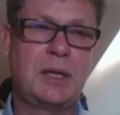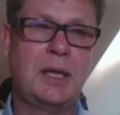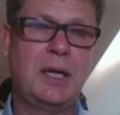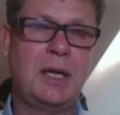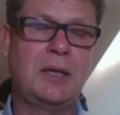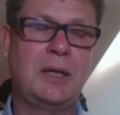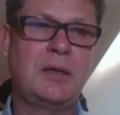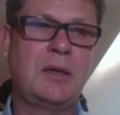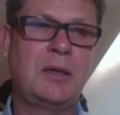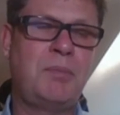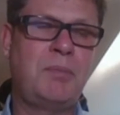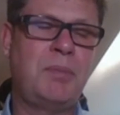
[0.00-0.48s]

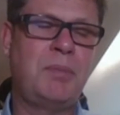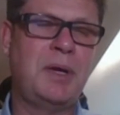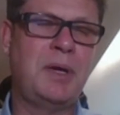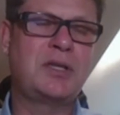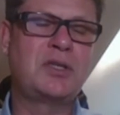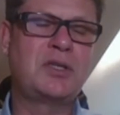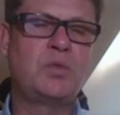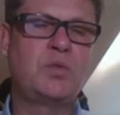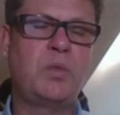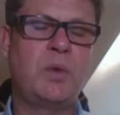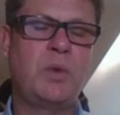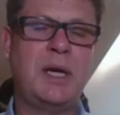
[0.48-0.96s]
and the
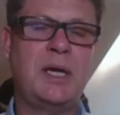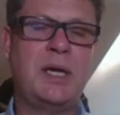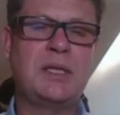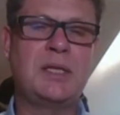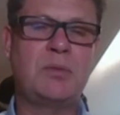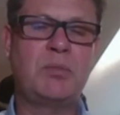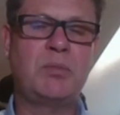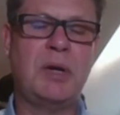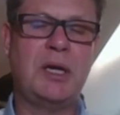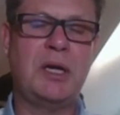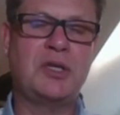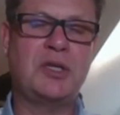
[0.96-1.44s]
best way
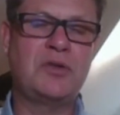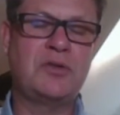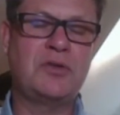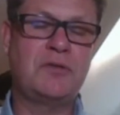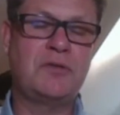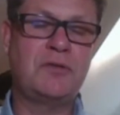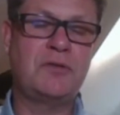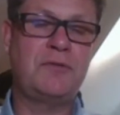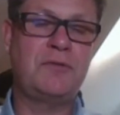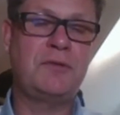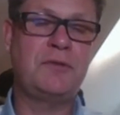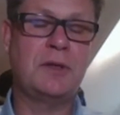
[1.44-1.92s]
is
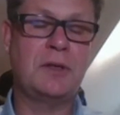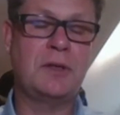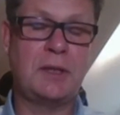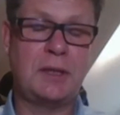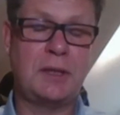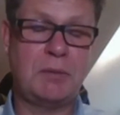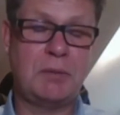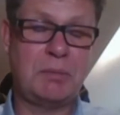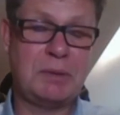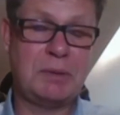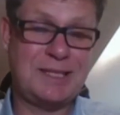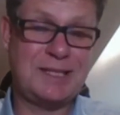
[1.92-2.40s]
patients to feel
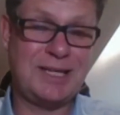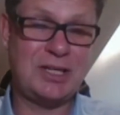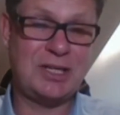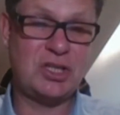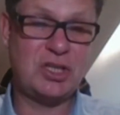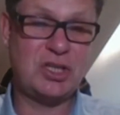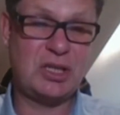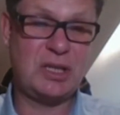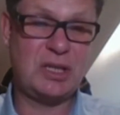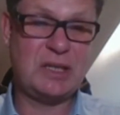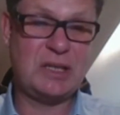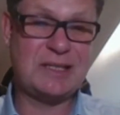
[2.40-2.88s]
that they're
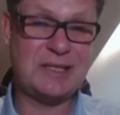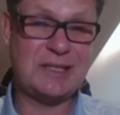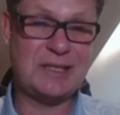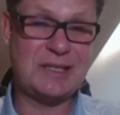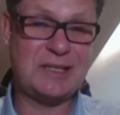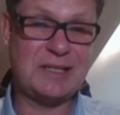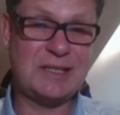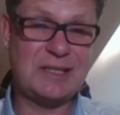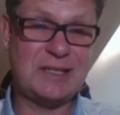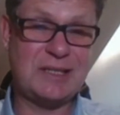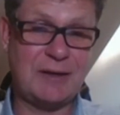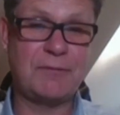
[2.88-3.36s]
potentially
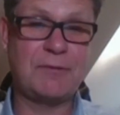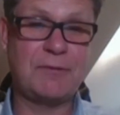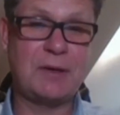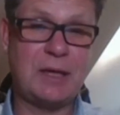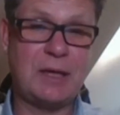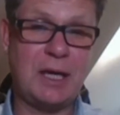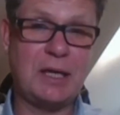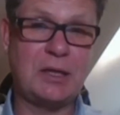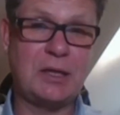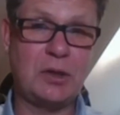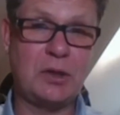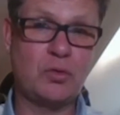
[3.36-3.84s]

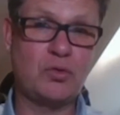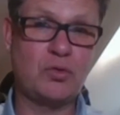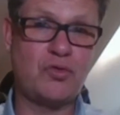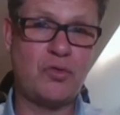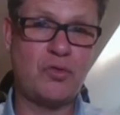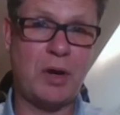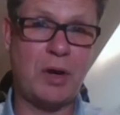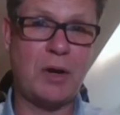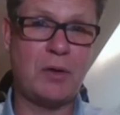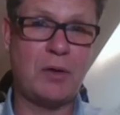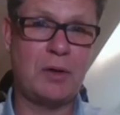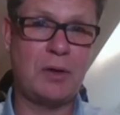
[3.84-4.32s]
suffocating or
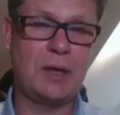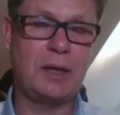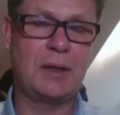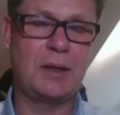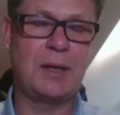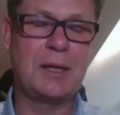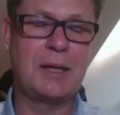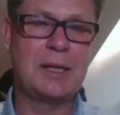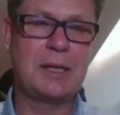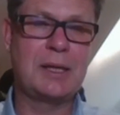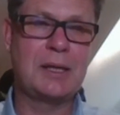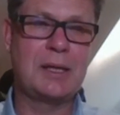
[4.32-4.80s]
drowning,
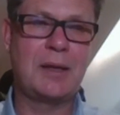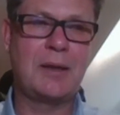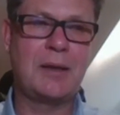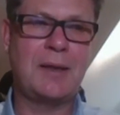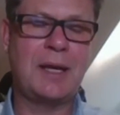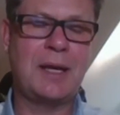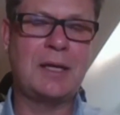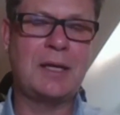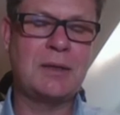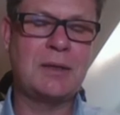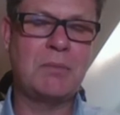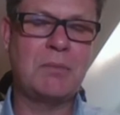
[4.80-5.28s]
that
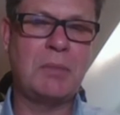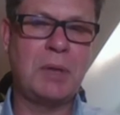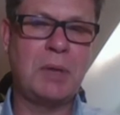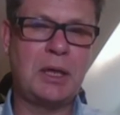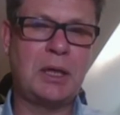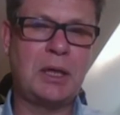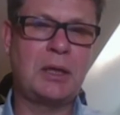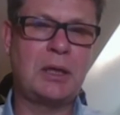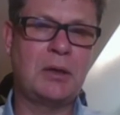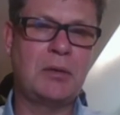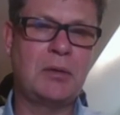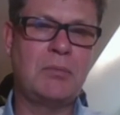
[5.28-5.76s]
is a
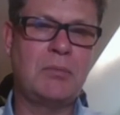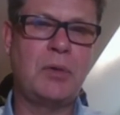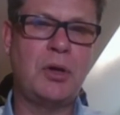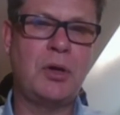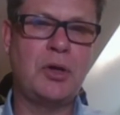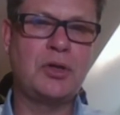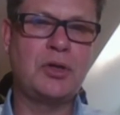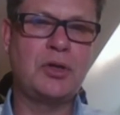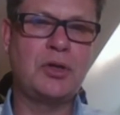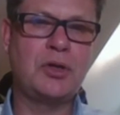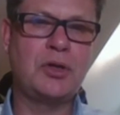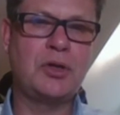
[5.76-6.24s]
medical
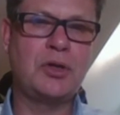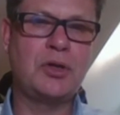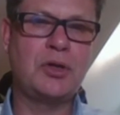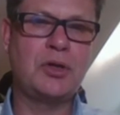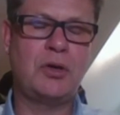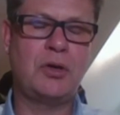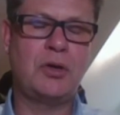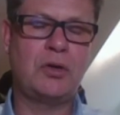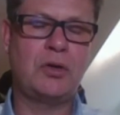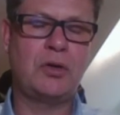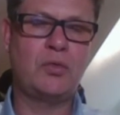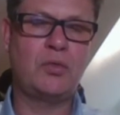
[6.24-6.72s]

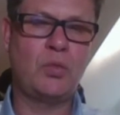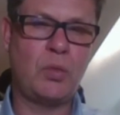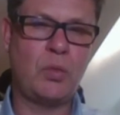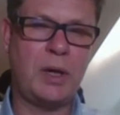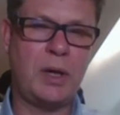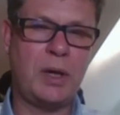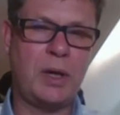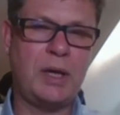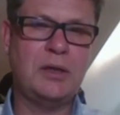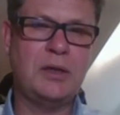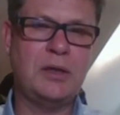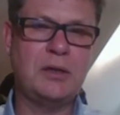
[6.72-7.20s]
emergency, and you
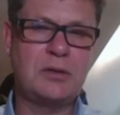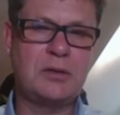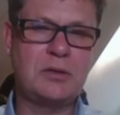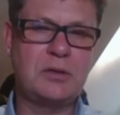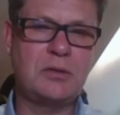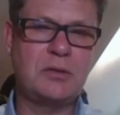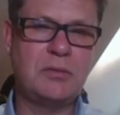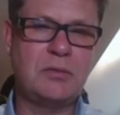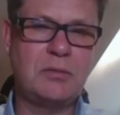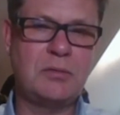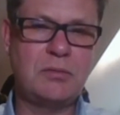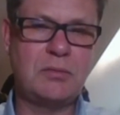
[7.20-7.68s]
can't wait
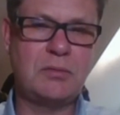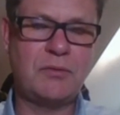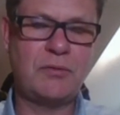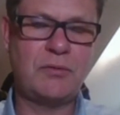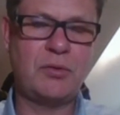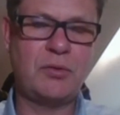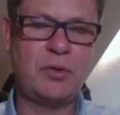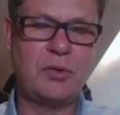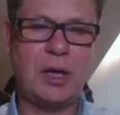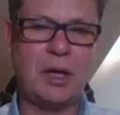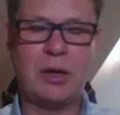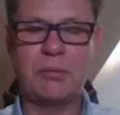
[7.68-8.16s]
to
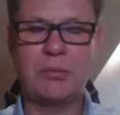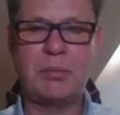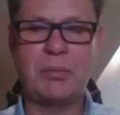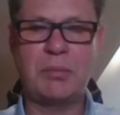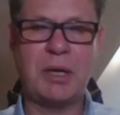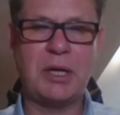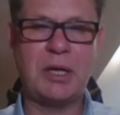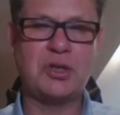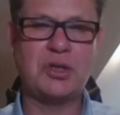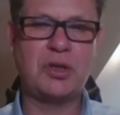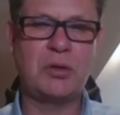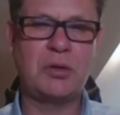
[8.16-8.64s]
an
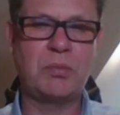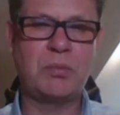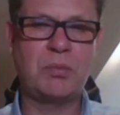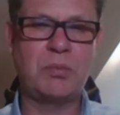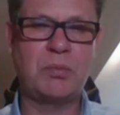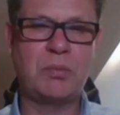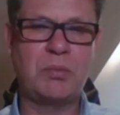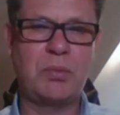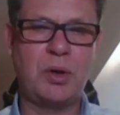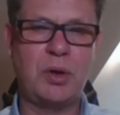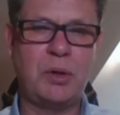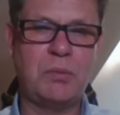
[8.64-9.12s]
outpatient
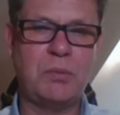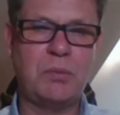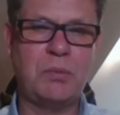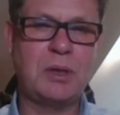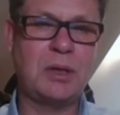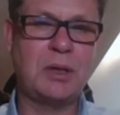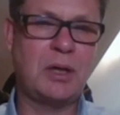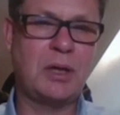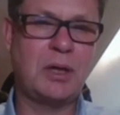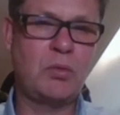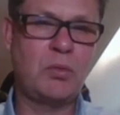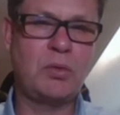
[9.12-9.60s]
appointment.
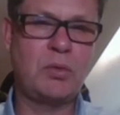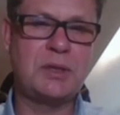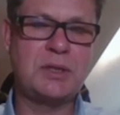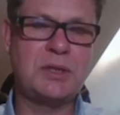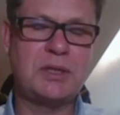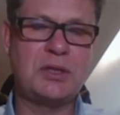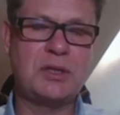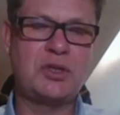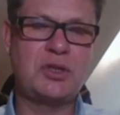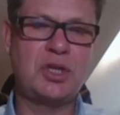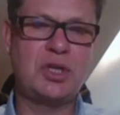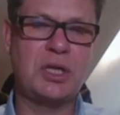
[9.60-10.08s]
And I would
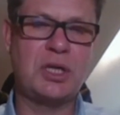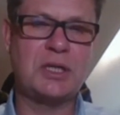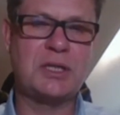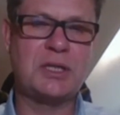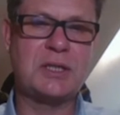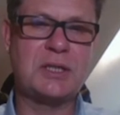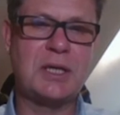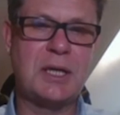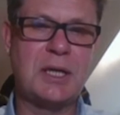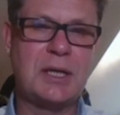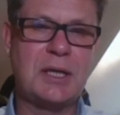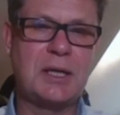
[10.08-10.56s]
suggest
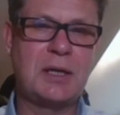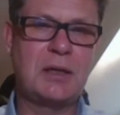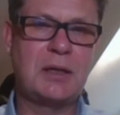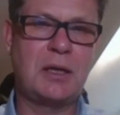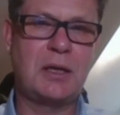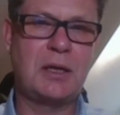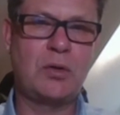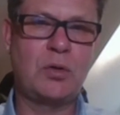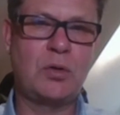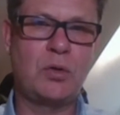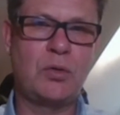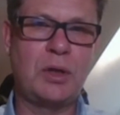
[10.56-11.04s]
they
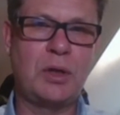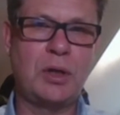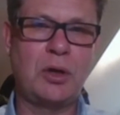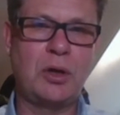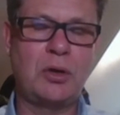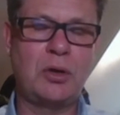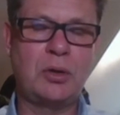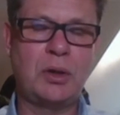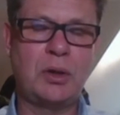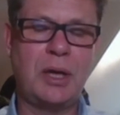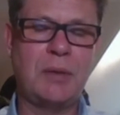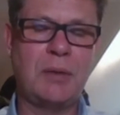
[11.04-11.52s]
call their
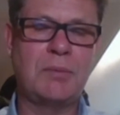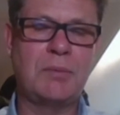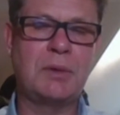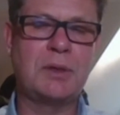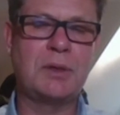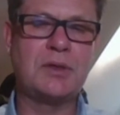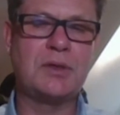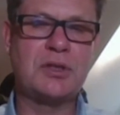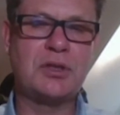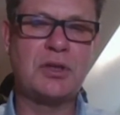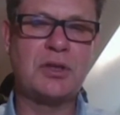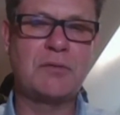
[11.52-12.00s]
local
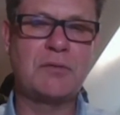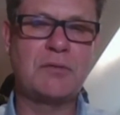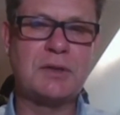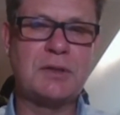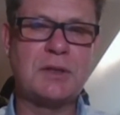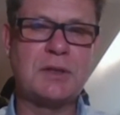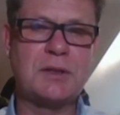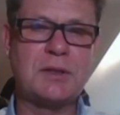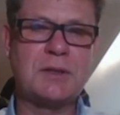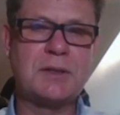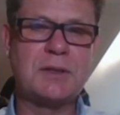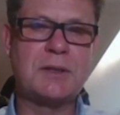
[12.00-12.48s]
ambulance
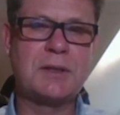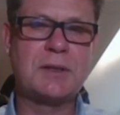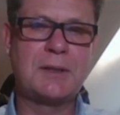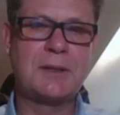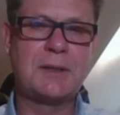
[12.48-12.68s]
services.